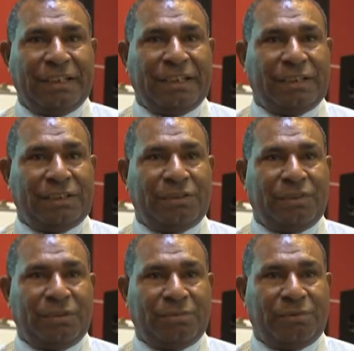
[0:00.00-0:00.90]
there's a
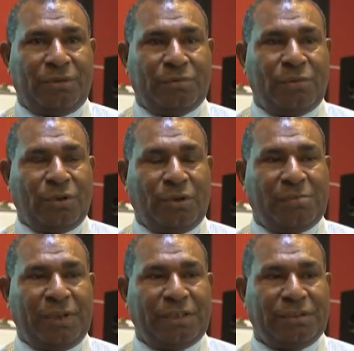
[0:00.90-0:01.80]
lot, lot more
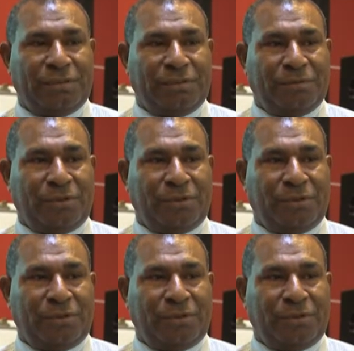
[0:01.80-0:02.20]
complaints of